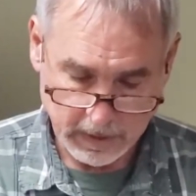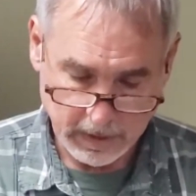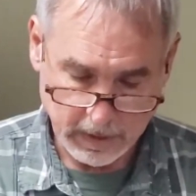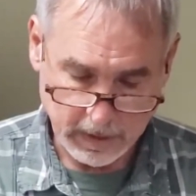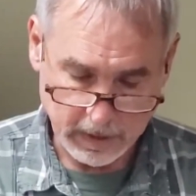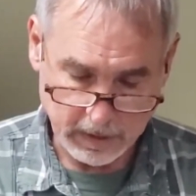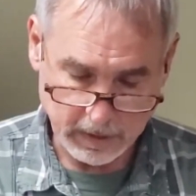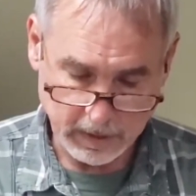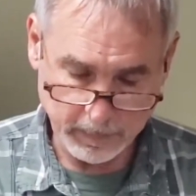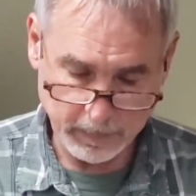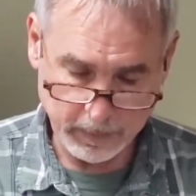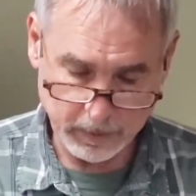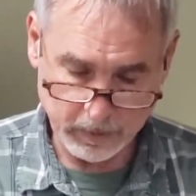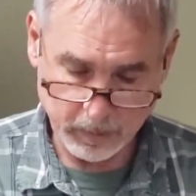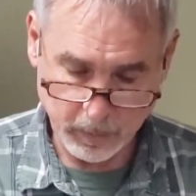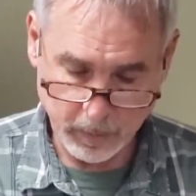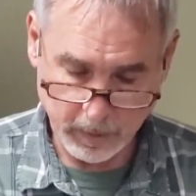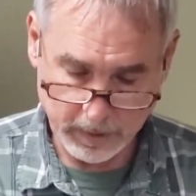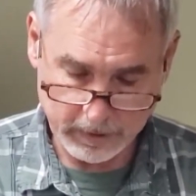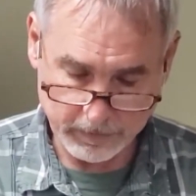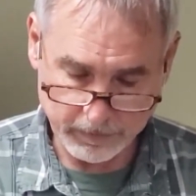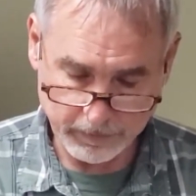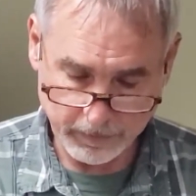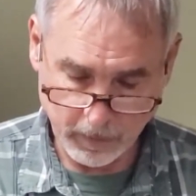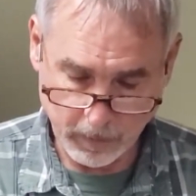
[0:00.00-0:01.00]
and number
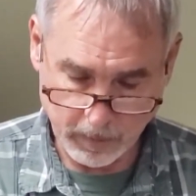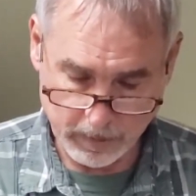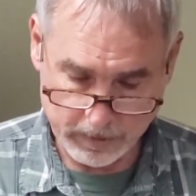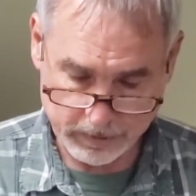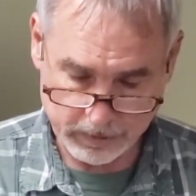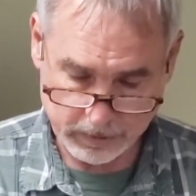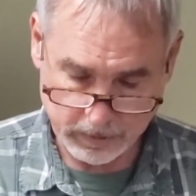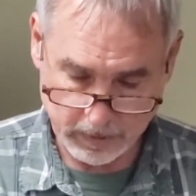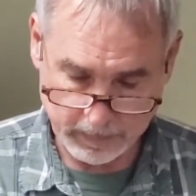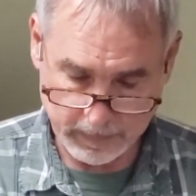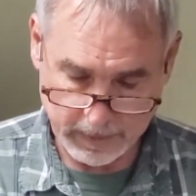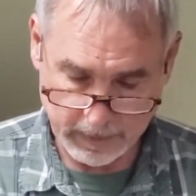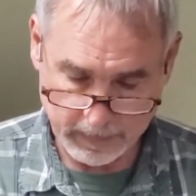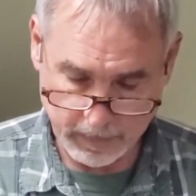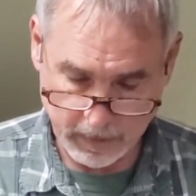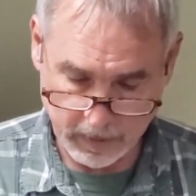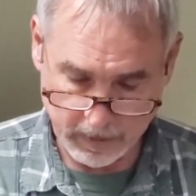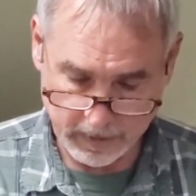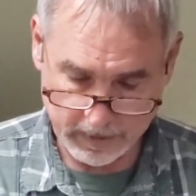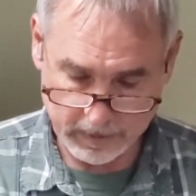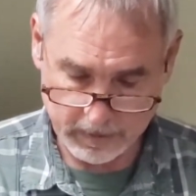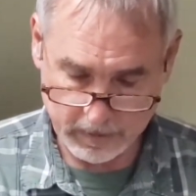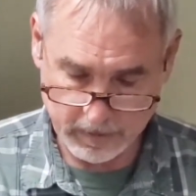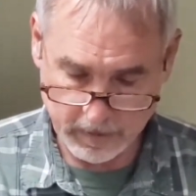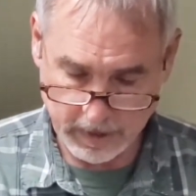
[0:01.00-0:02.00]
24 should be
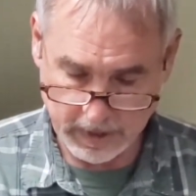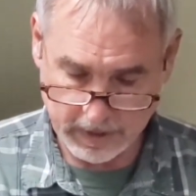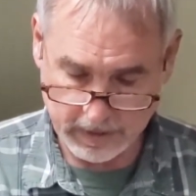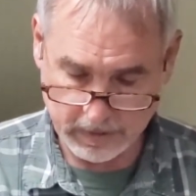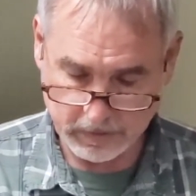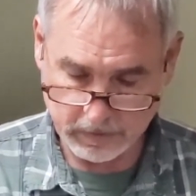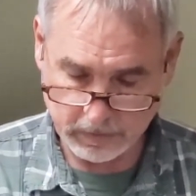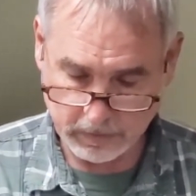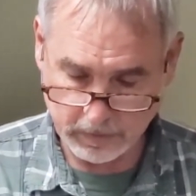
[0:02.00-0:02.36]
marked graze